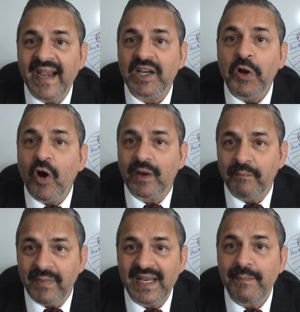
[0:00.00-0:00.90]
and got
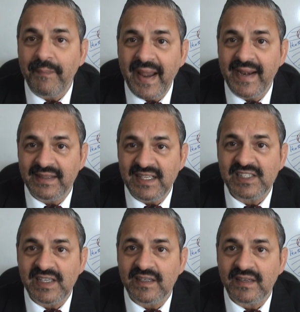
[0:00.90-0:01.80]
money paid
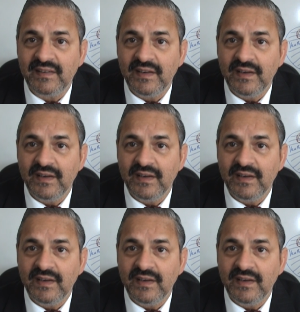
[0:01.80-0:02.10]
this year